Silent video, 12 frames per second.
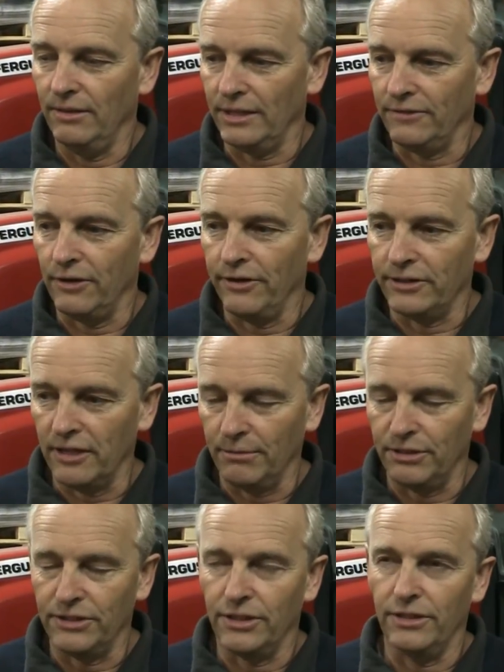as far as I'm
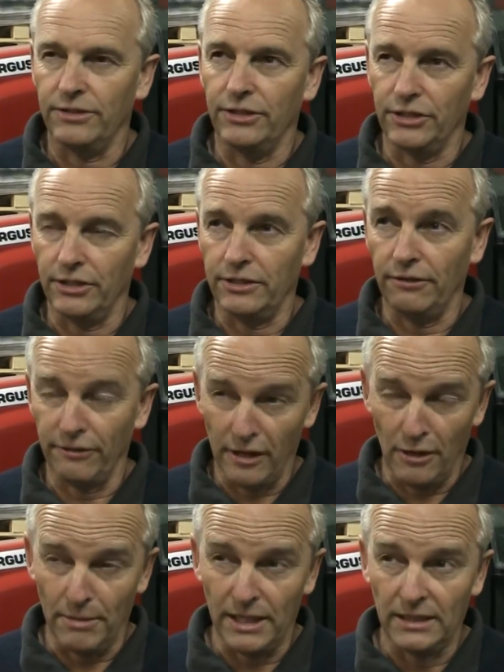concerned, as a Jersey
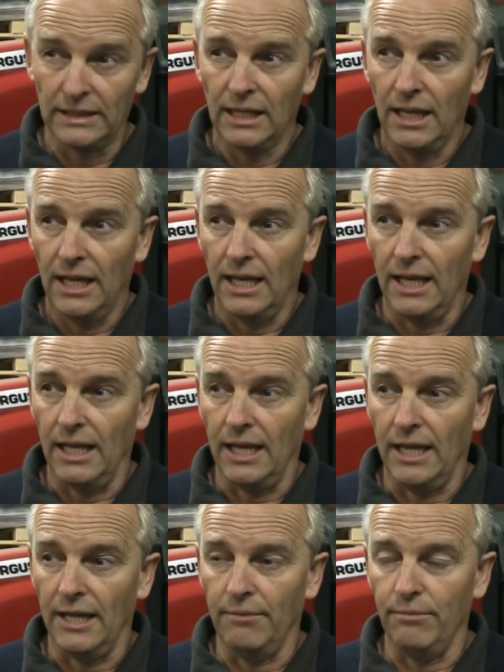farmer,
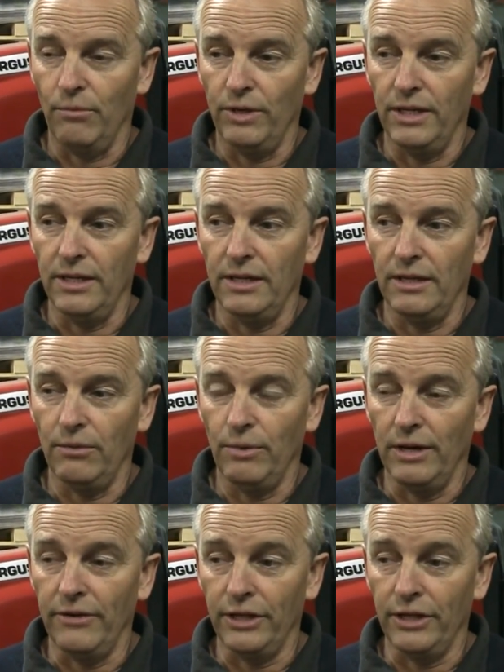we're